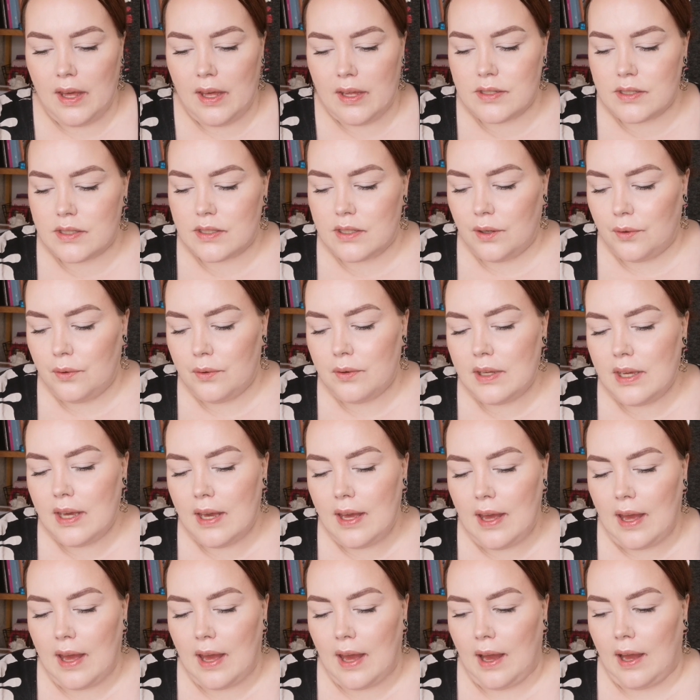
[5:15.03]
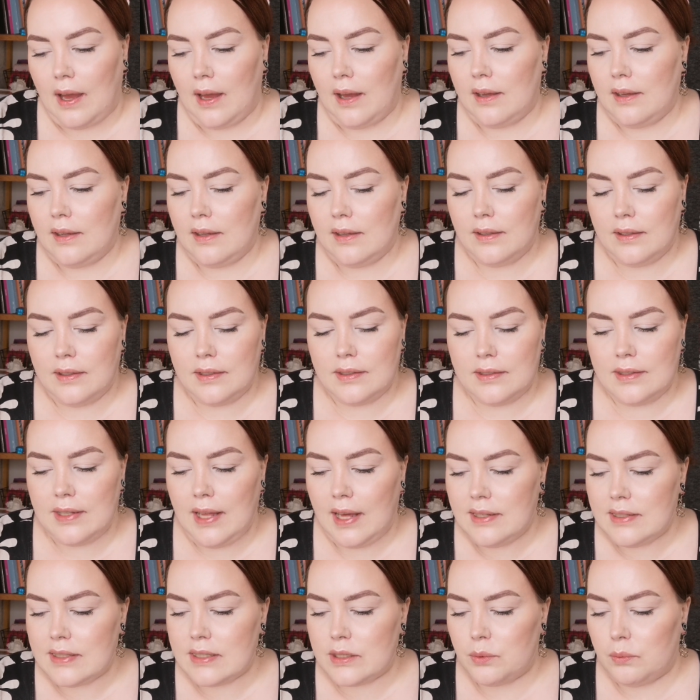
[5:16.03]
So yeah,
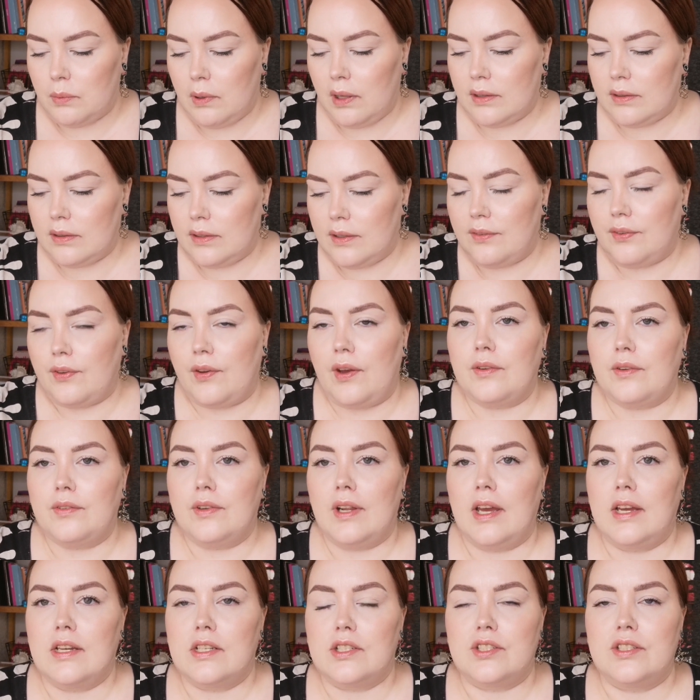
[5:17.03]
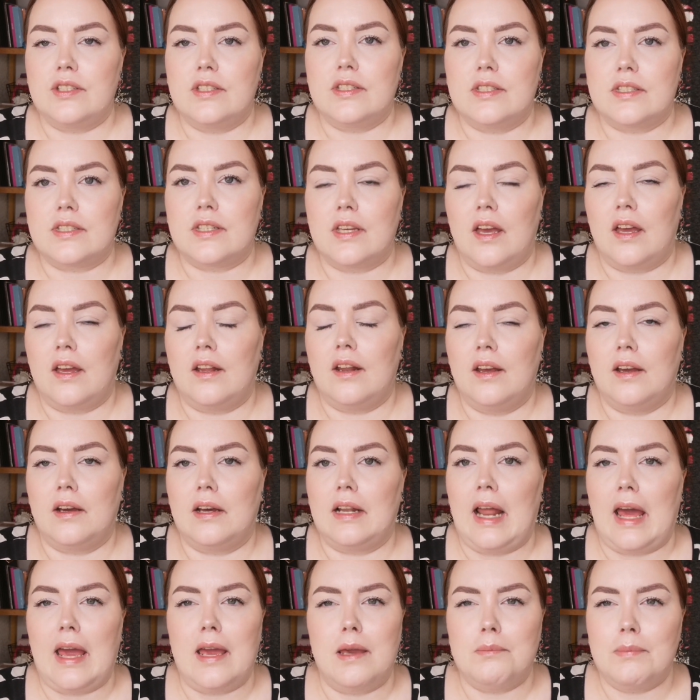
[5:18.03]
that's what the foundation's
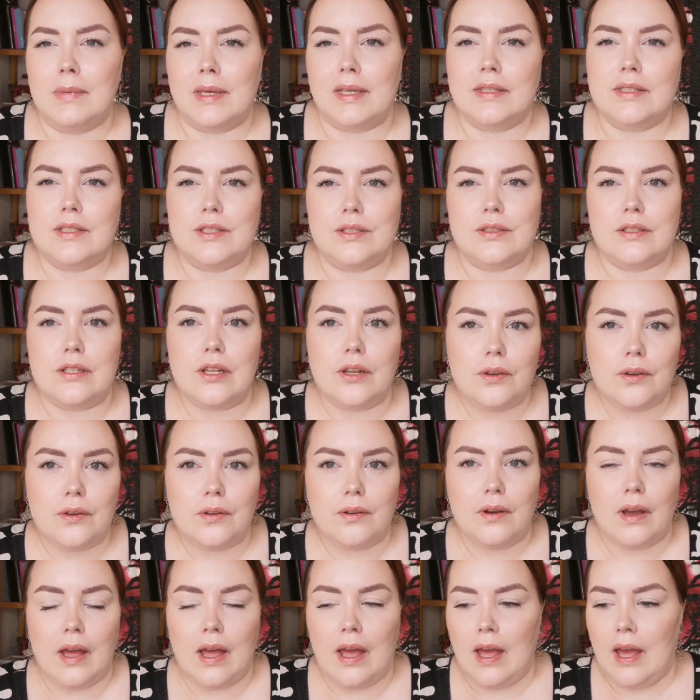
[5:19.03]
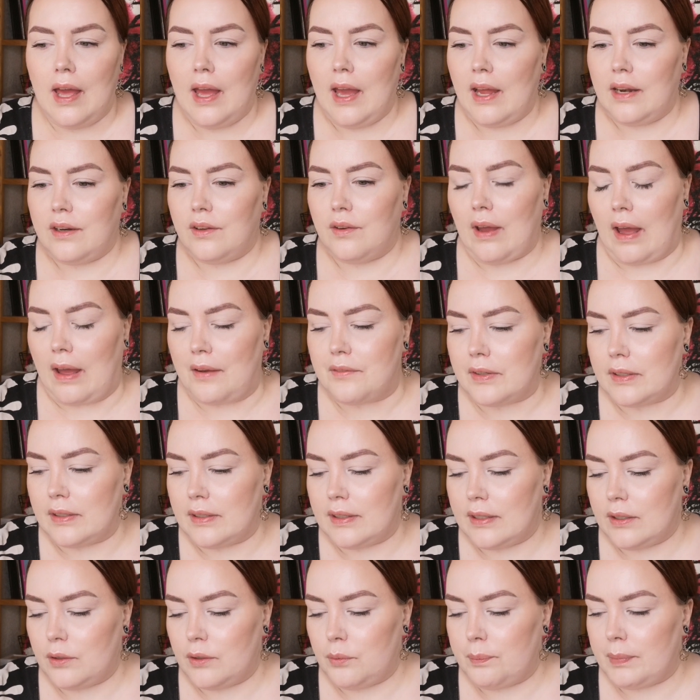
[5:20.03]
claiming to do, and you have a
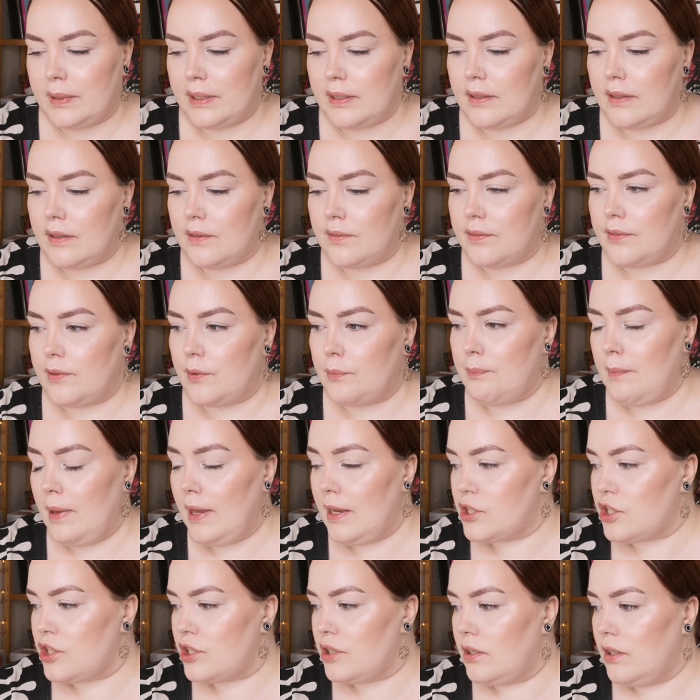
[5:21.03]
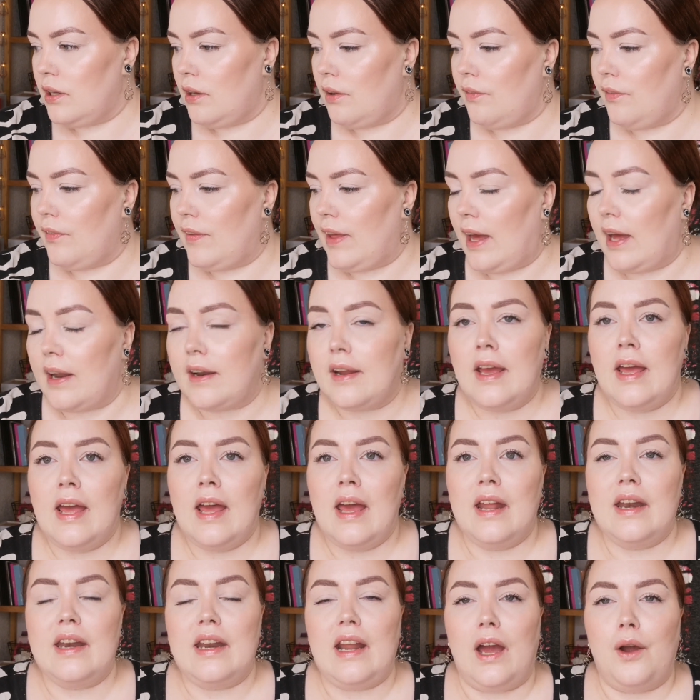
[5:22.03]
little bit information on that.
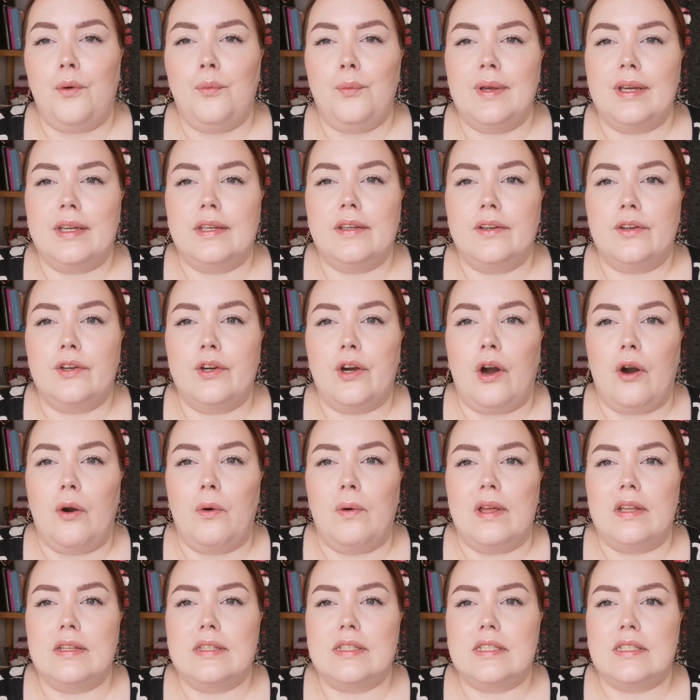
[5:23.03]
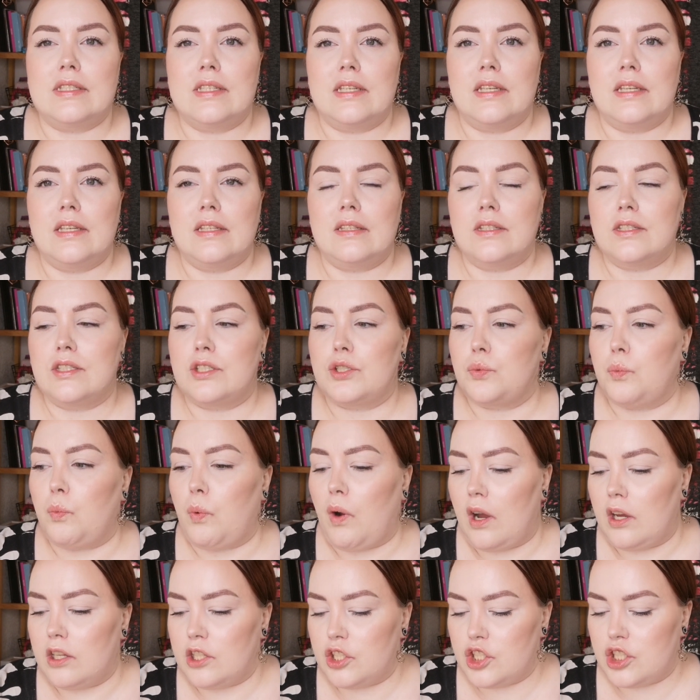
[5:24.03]
Now we can go and see the
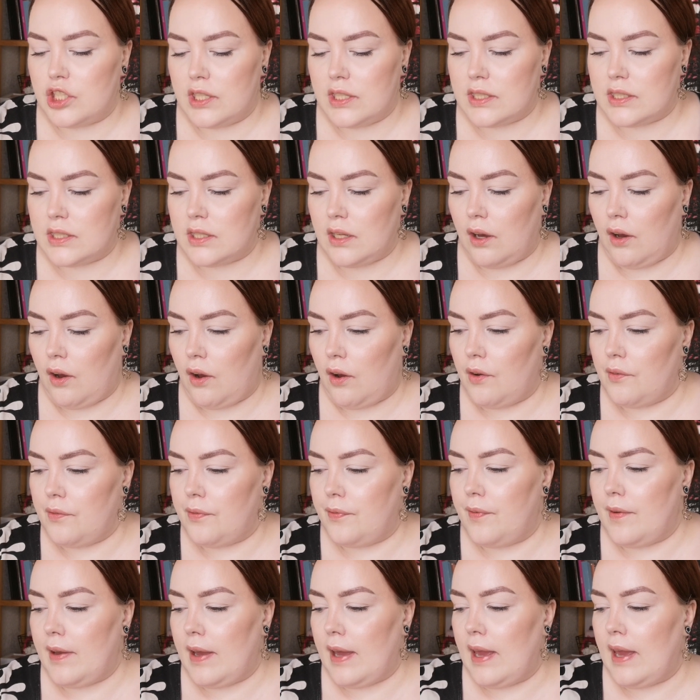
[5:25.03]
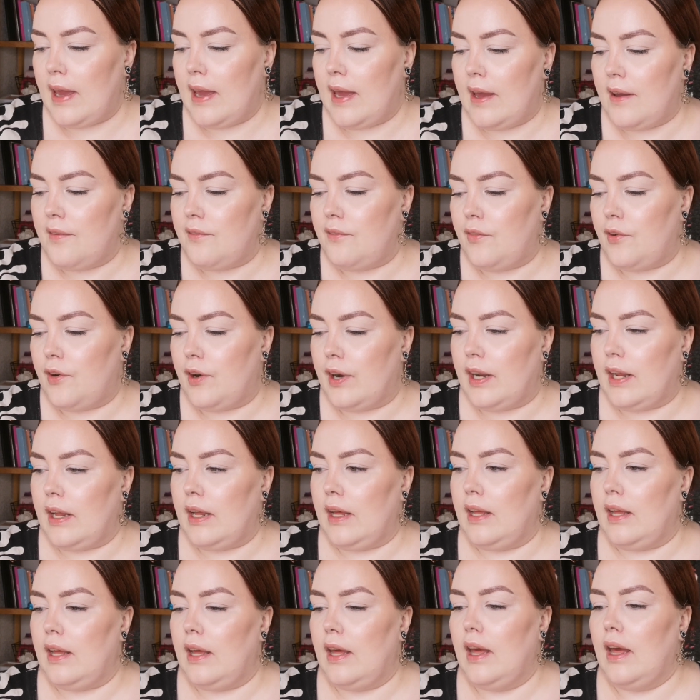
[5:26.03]
swatches of
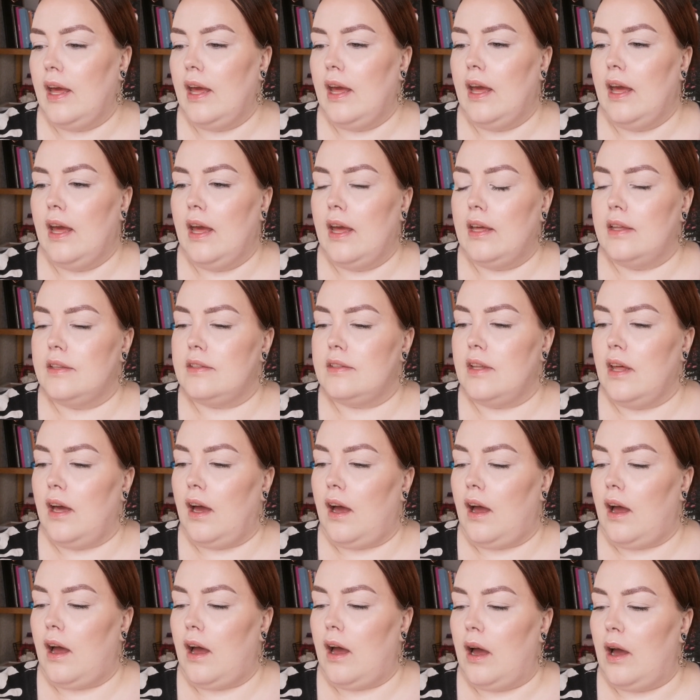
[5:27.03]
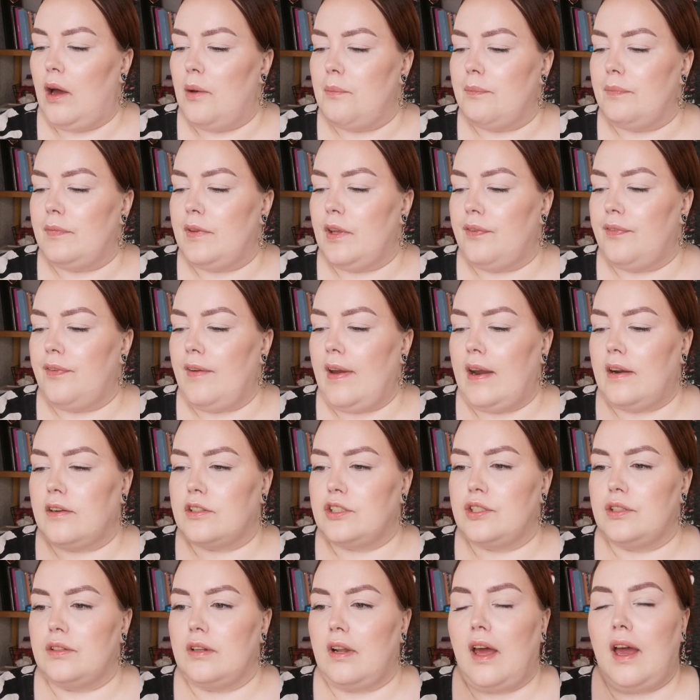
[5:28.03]
every the fair
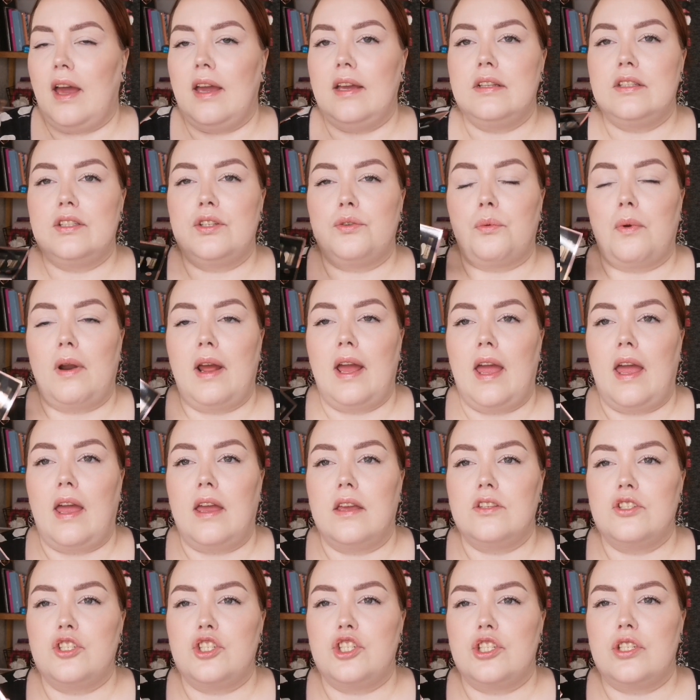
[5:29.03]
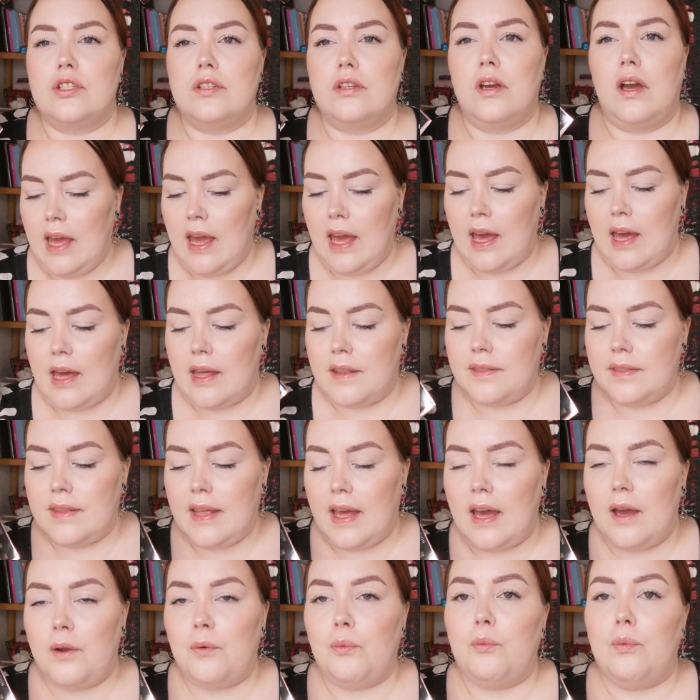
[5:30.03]
to light range, and
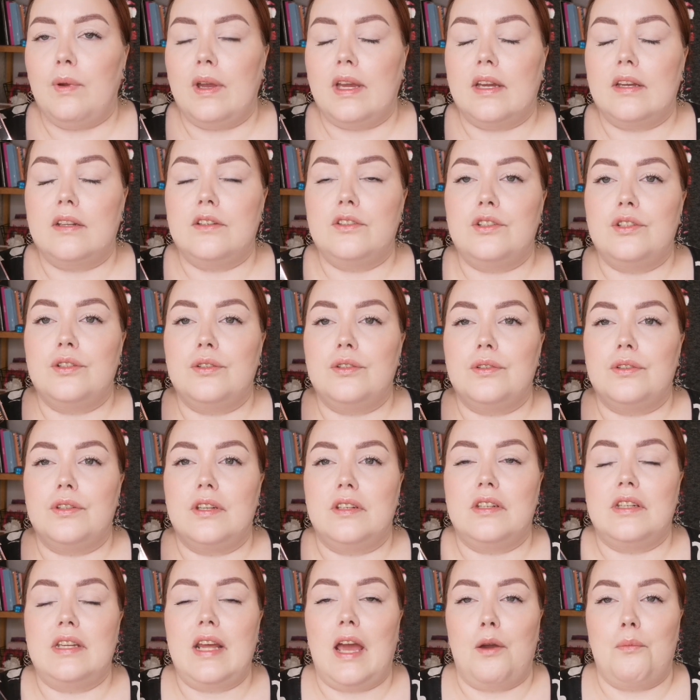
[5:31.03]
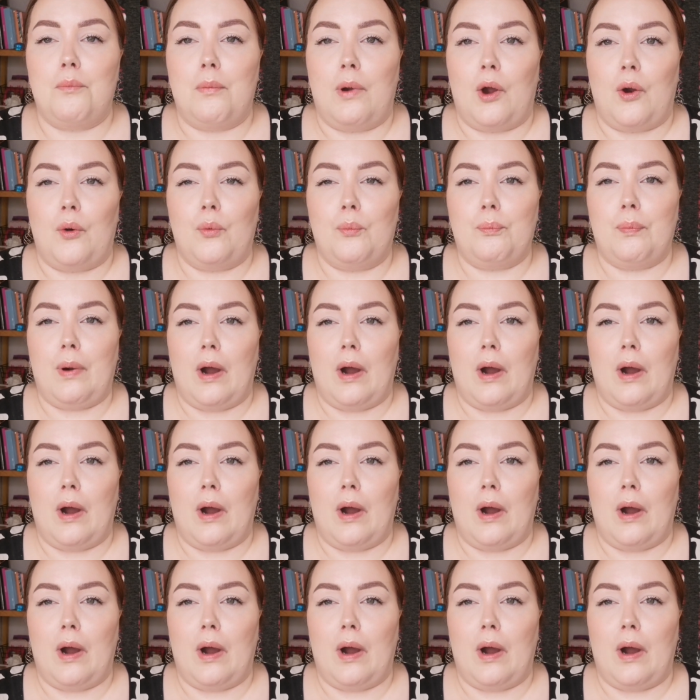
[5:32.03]
then we can do the demo